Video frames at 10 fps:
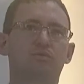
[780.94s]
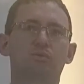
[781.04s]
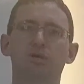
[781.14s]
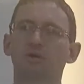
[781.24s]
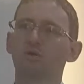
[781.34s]

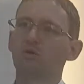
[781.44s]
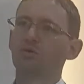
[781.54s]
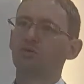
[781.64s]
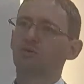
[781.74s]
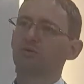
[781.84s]
we're
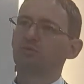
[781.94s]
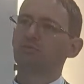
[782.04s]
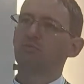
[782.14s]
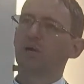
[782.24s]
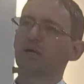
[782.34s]
called
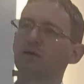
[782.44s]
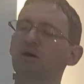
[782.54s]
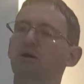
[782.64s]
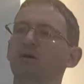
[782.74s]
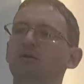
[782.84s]
by
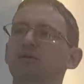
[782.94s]
God